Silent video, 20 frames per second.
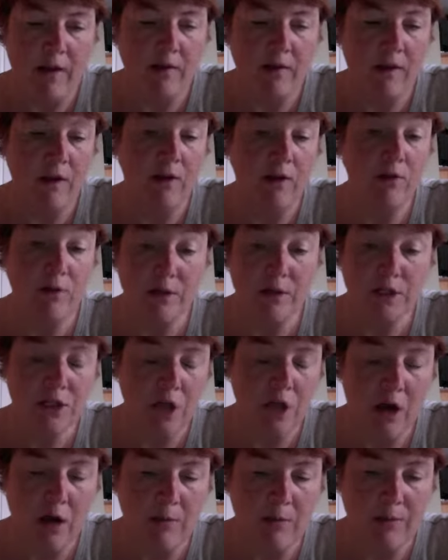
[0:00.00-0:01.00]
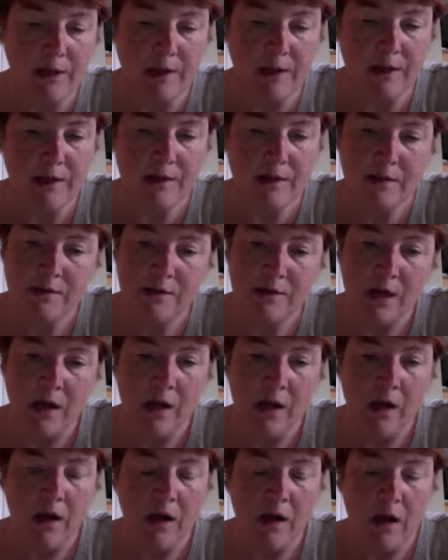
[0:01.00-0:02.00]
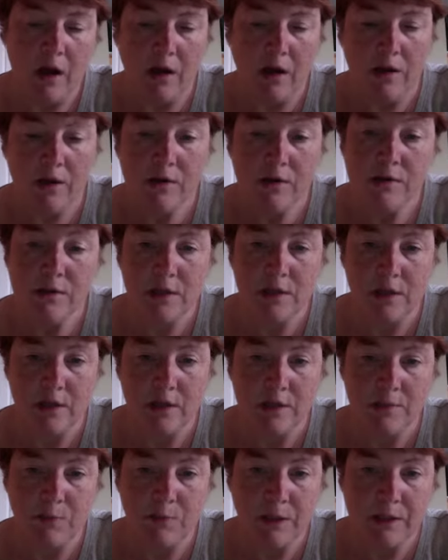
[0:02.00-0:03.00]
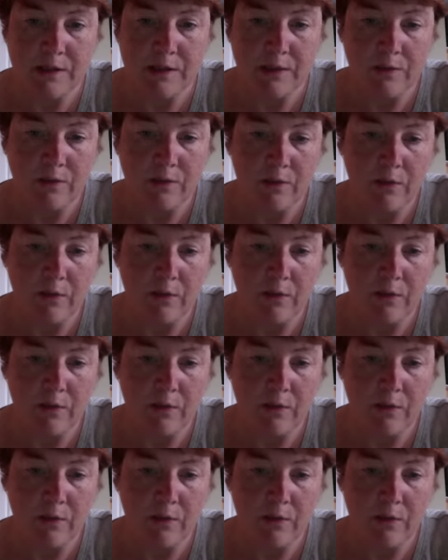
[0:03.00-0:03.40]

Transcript: that good job is a useless piece of